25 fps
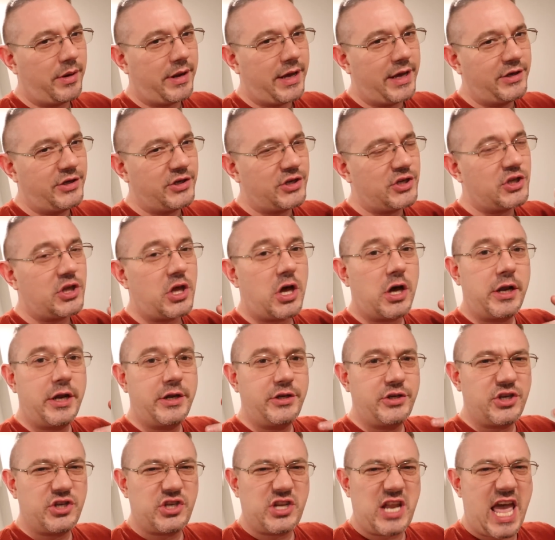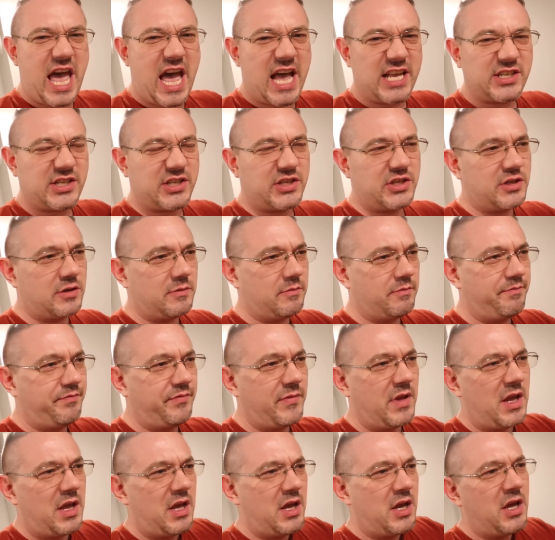but I just thought I'd just ask
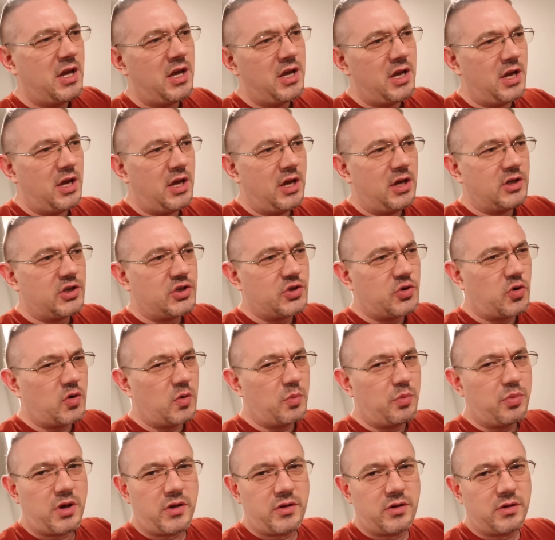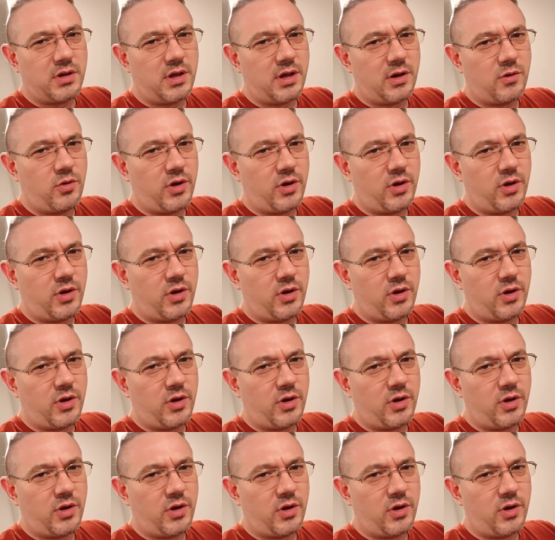some sort of brother-in-law